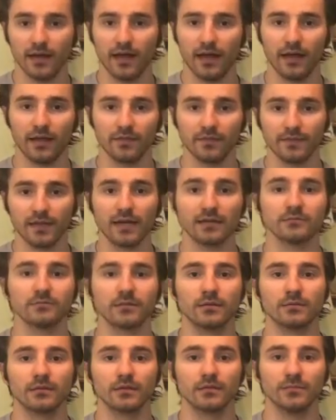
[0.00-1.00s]
and that's what
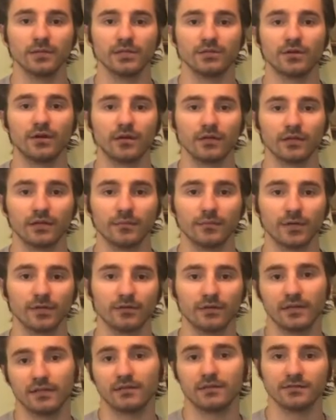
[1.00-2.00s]
I'm going to be talking
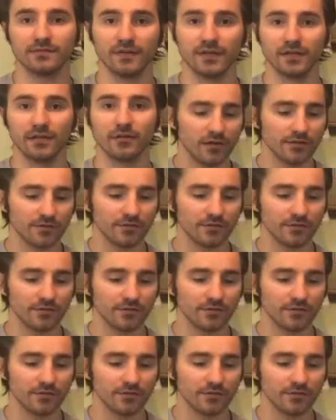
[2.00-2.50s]
about in this video.